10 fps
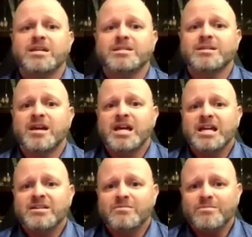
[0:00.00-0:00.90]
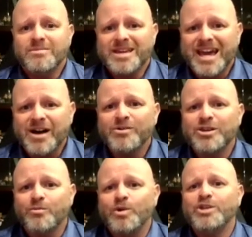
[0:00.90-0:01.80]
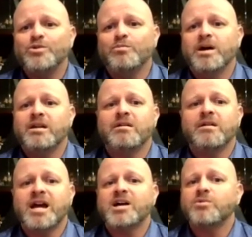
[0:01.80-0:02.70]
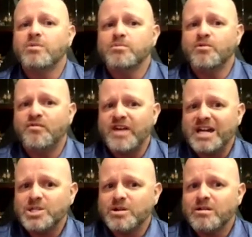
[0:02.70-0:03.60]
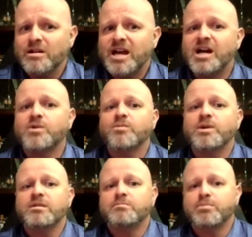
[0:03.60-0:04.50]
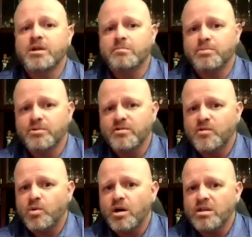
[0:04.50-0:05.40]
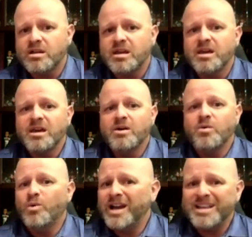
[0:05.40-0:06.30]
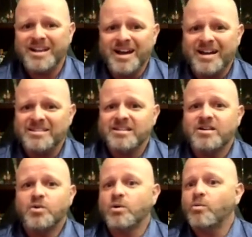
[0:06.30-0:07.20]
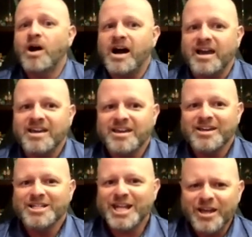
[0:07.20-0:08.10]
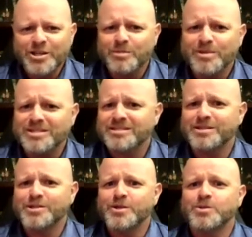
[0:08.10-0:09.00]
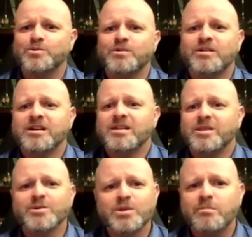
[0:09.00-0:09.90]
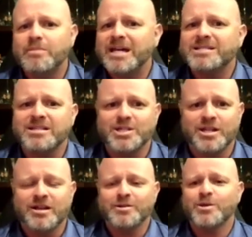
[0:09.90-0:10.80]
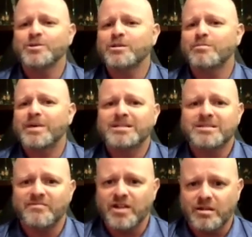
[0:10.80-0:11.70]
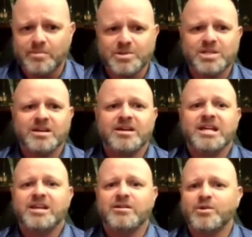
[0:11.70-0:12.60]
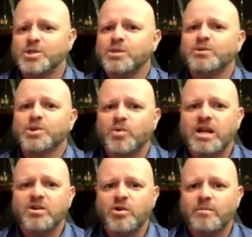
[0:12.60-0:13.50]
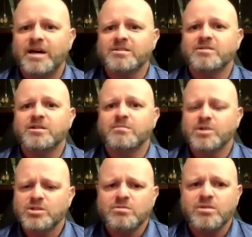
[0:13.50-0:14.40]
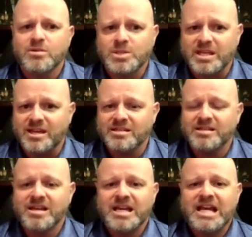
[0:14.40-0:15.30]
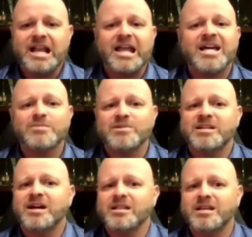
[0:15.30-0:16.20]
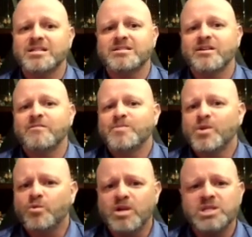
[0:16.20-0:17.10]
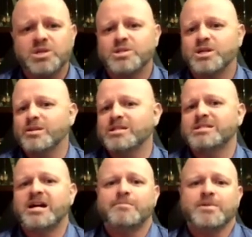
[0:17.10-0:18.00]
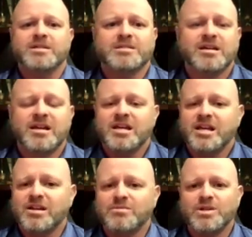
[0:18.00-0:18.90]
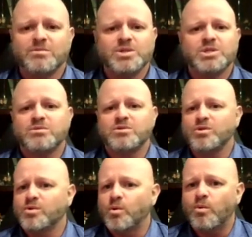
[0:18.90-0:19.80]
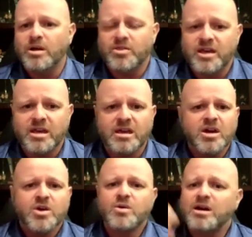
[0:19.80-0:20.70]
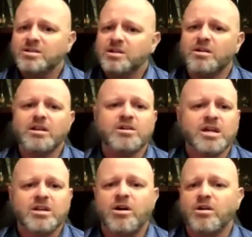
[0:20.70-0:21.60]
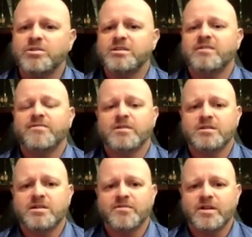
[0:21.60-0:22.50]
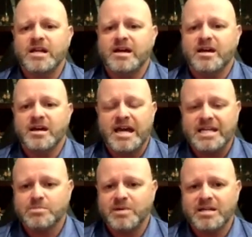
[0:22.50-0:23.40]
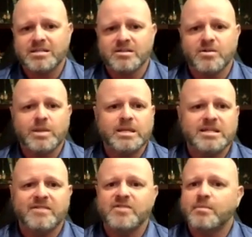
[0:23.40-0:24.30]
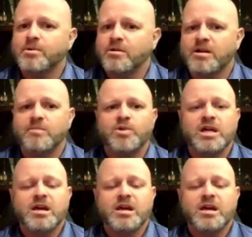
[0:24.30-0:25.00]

for me is, how can we do better? How can we move faster? How can we improve quality? Why not? Or why? Challenge the business as usual. Those are the best engineers. Those are the best developers. There's a way to go about doing it, but do those things. And last but not least, research on these topics. Don't just Google one thing. Go out there and look at all the different aspects. In the DevNet program,